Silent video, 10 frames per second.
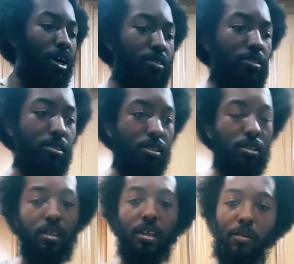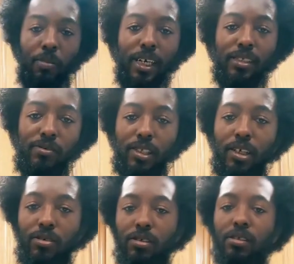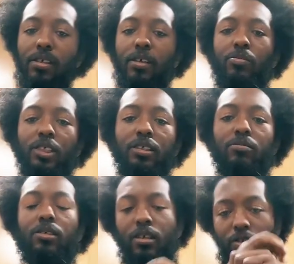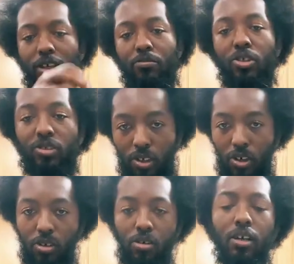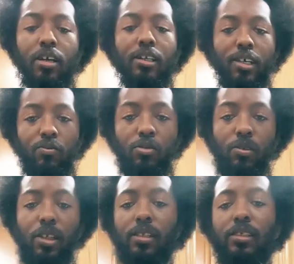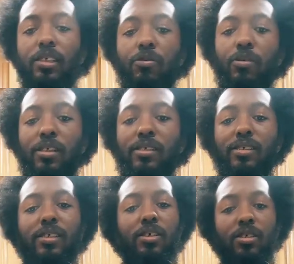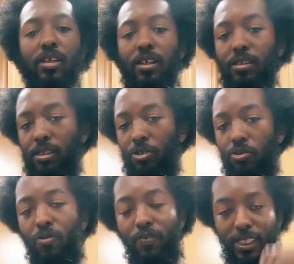honors to the apostles, elders, and bishops of the great millstone that rule well and teach well and sincerity taught us this truth.